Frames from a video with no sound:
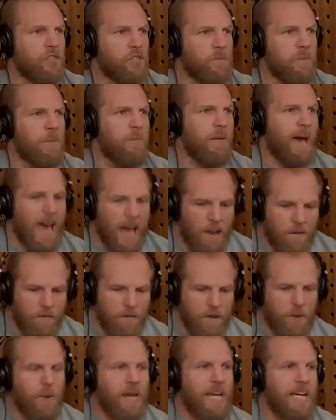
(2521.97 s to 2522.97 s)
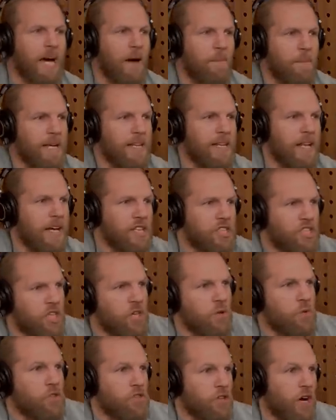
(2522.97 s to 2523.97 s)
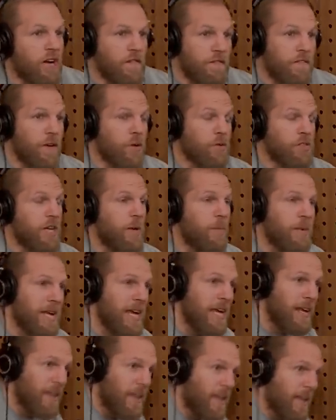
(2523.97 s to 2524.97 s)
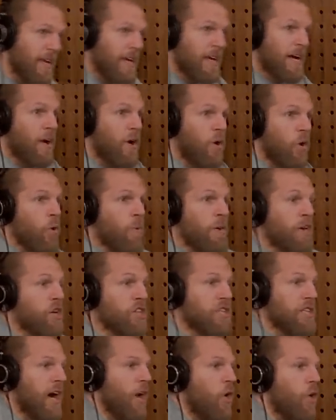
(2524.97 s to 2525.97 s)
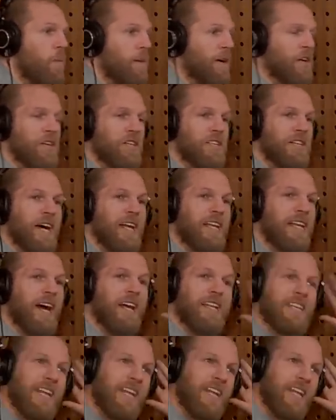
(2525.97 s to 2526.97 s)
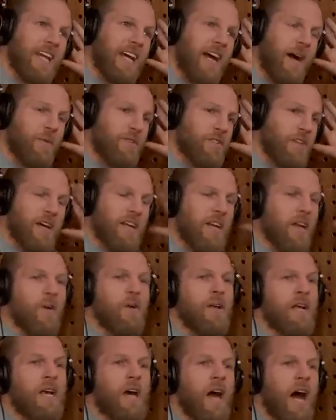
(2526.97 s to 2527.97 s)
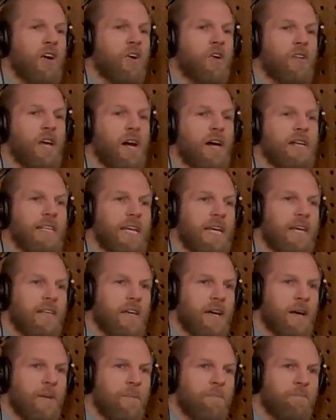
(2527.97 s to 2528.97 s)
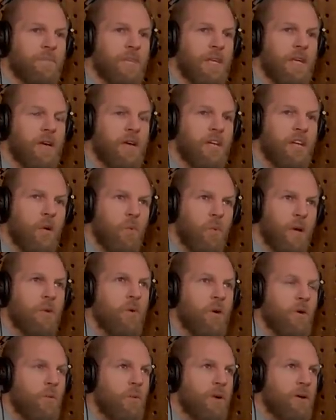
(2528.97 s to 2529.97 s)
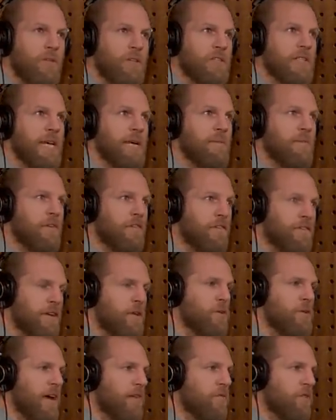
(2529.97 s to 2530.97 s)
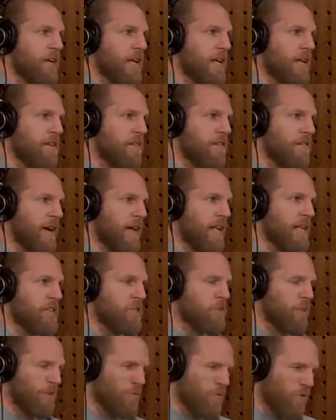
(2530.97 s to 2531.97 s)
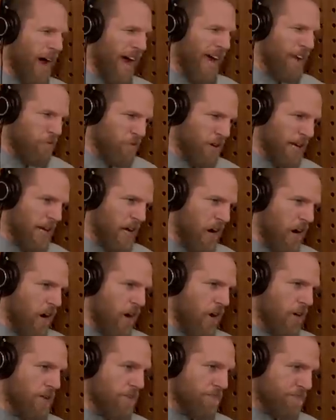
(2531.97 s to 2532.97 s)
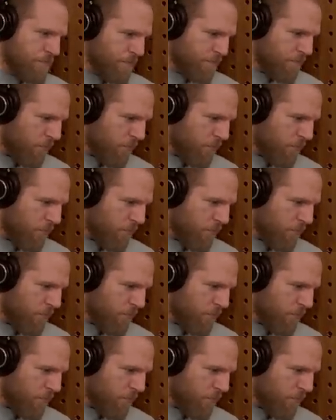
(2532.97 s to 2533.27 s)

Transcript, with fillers: Do you remember? Every week I'd be in that suit trying to fill someone in, all because I, all because I I didn't think I was. I don't know. I got the idea that you know we were we were a team that filled everyone in in defence. We ran really hard.